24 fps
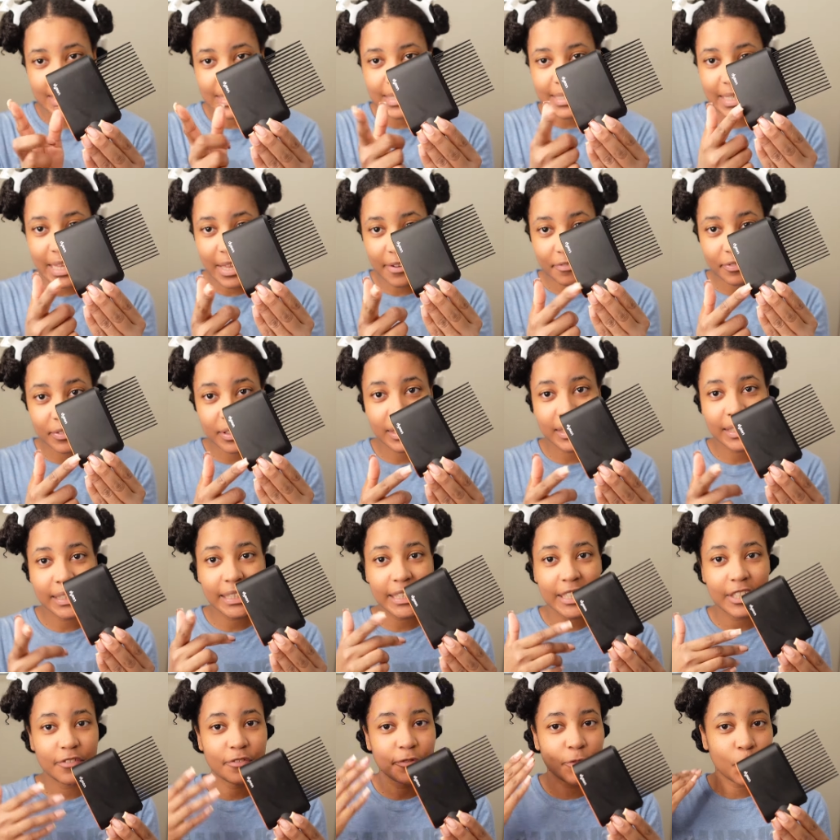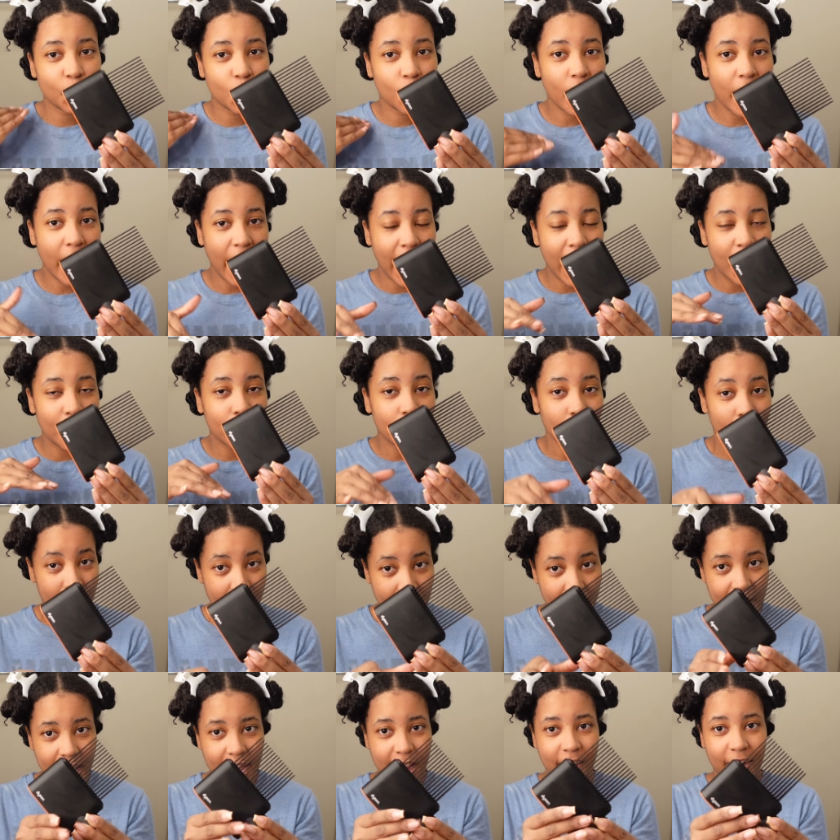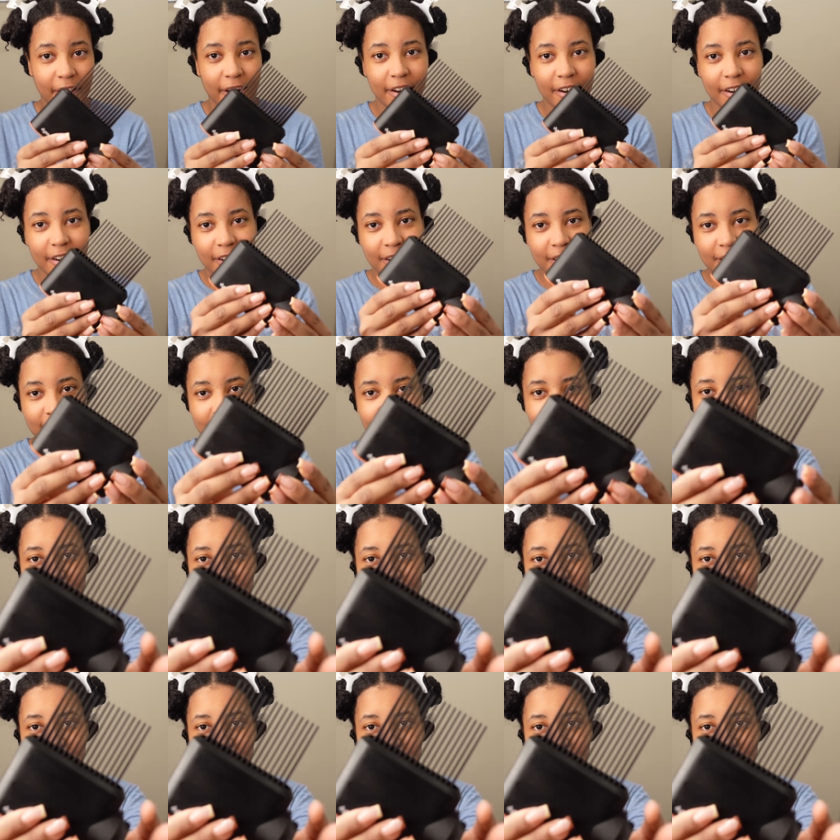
definitely for our hair.